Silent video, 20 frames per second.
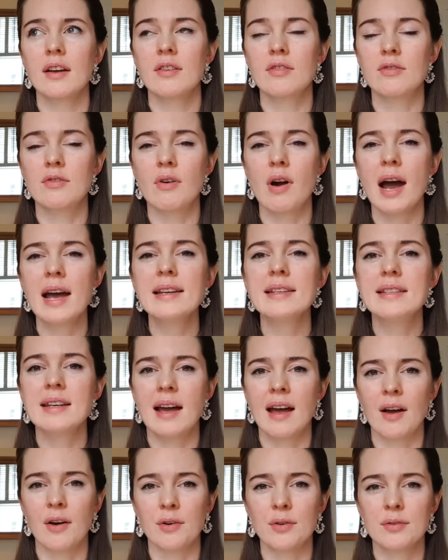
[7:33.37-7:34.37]
write
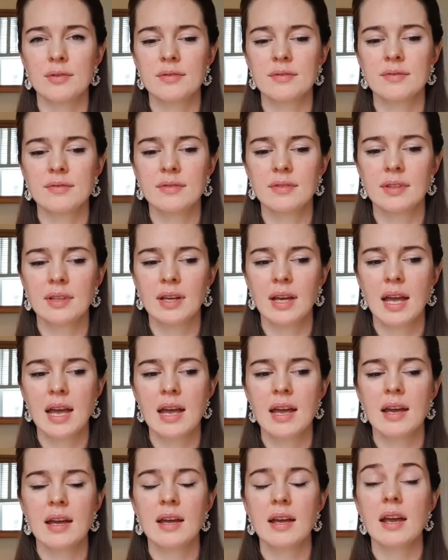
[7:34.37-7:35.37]
down
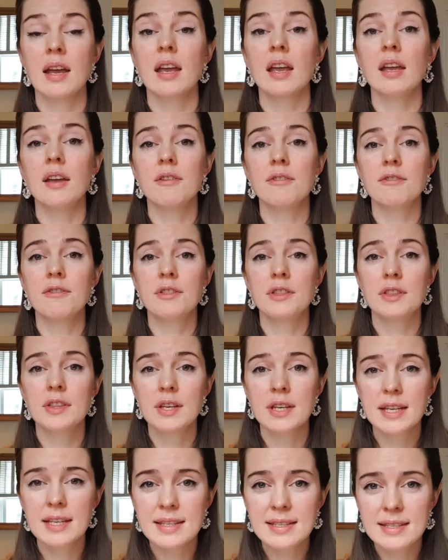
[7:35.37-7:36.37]
if
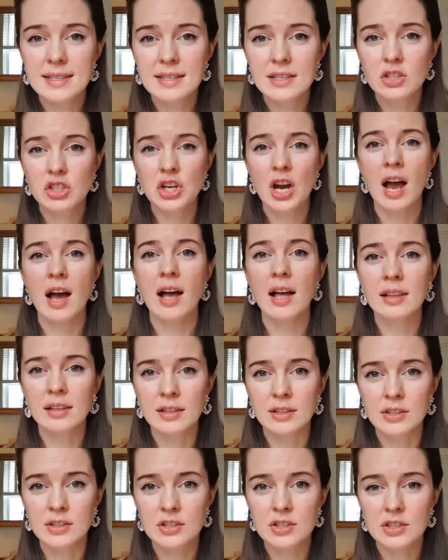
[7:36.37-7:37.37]
this
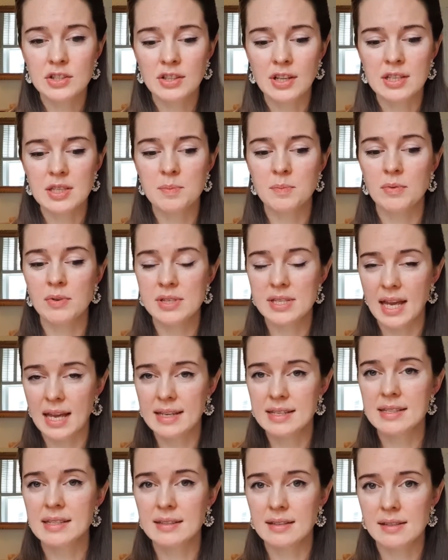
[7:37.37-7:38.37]
challenge that's
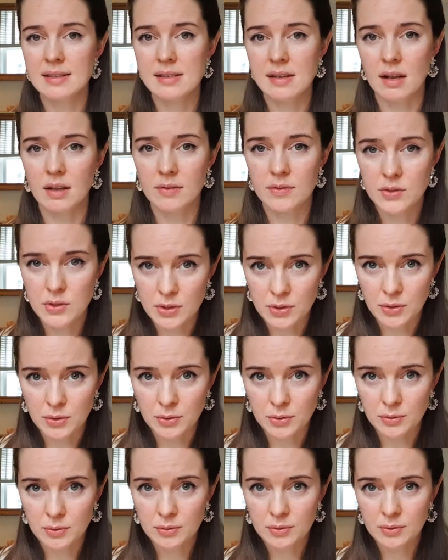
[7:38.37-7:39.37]
presented itself to
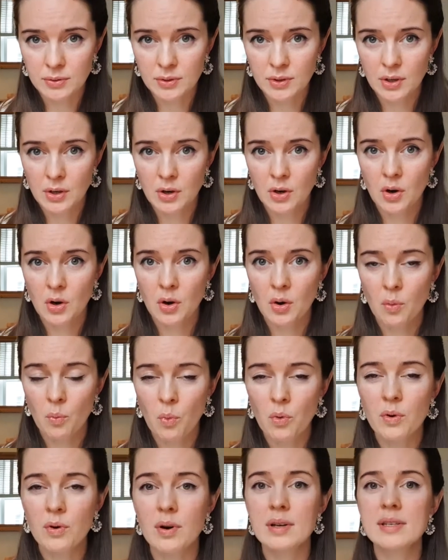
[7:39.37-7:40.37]
you
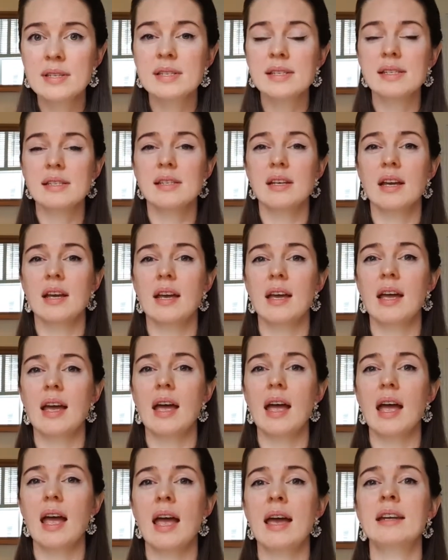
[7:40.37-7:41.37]
was
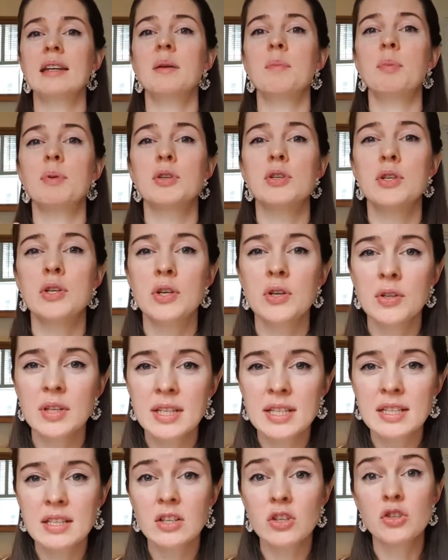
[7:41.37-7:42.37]
an
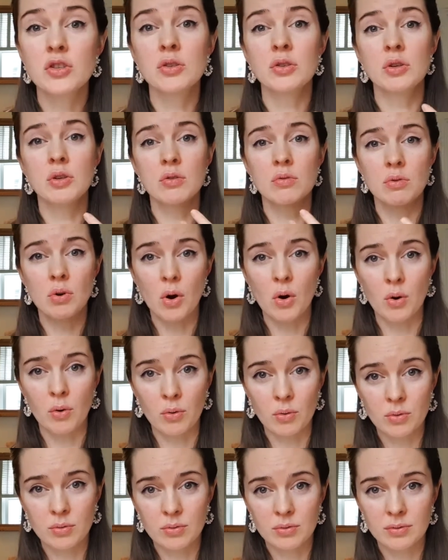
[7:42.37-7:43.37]
opportunity to
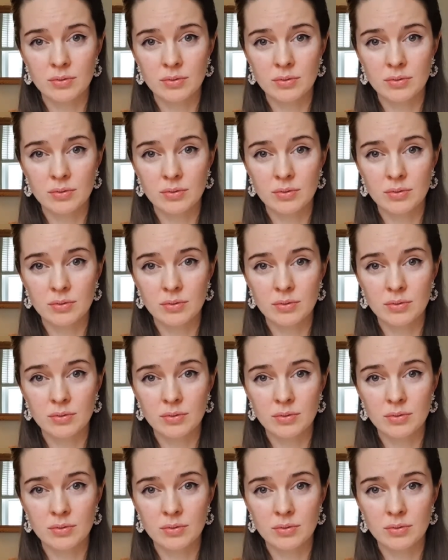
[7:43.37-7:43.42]
grow.